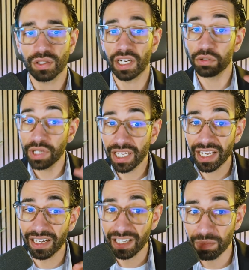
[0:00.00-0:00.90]
So that it really
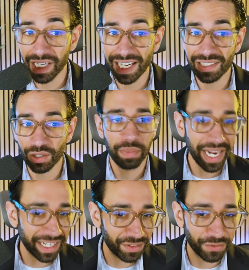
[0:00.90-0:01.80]
eliminates
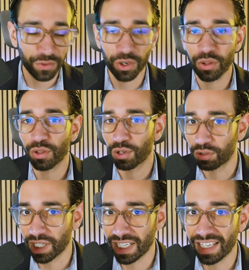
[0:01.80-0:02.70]
back and forth
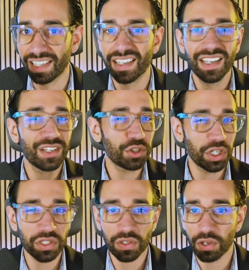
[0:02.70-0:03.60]
already
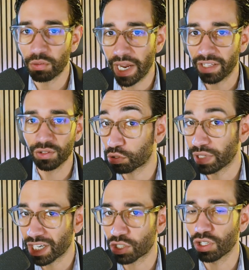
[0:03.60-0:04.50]
just around
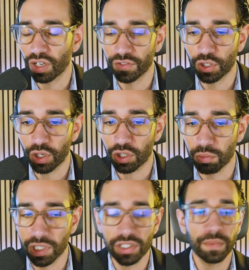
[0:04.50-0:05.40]
creation of the
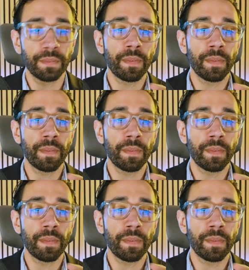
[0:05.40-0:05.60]
document.